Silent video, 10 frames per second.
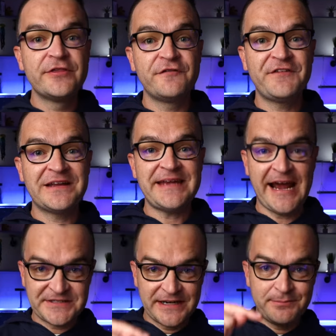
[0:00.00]
they're
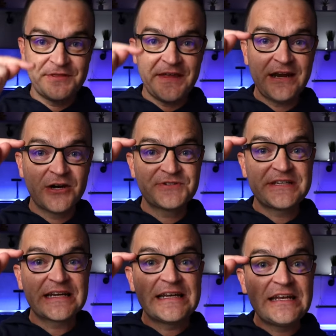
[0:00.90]
fantastic, but they are
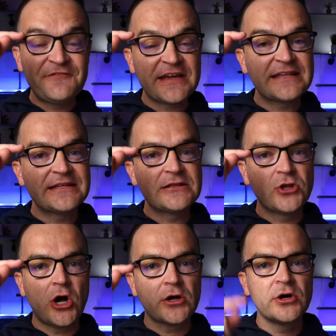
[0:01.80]
significantly
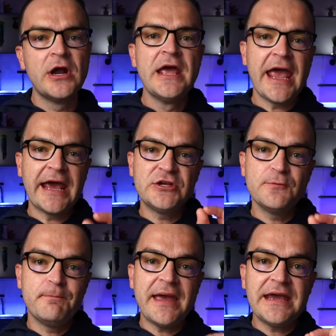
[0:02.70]
longer and you
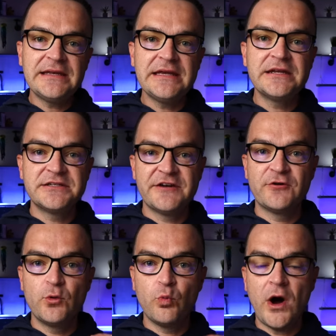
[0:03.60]
may need a
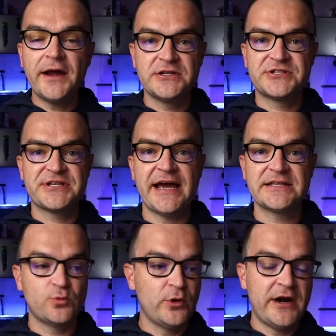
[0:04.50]
different wattage
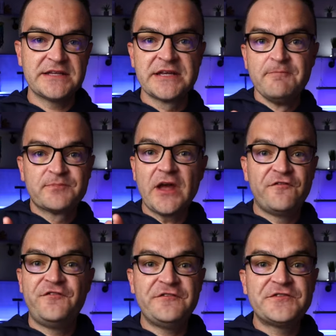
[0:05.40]
size. Whereas a
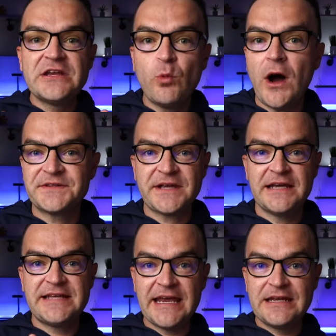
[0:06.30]
50 watt
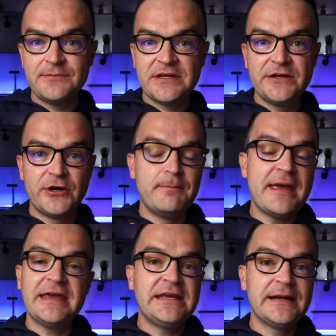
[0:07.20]
titanium heater
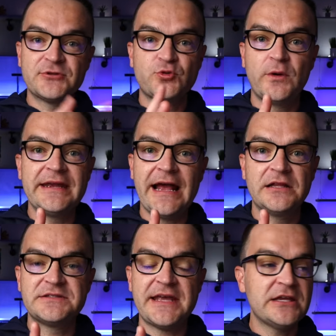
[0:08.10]
may heat up a 20
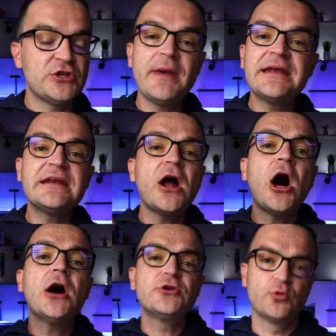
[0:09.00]
gallon tank. You may need a
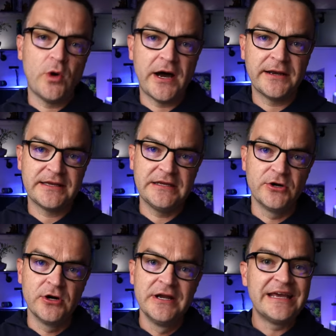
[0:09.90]
100 watt
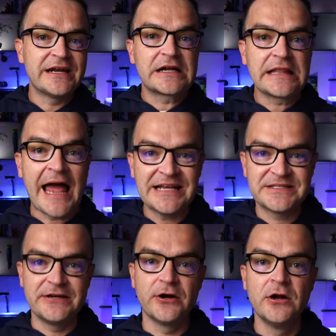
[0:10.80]
heater in a glass
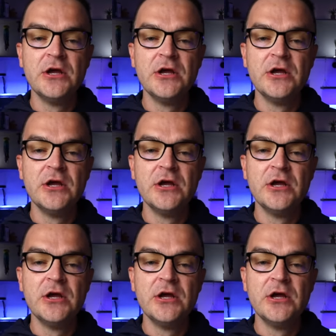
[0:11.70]
heater.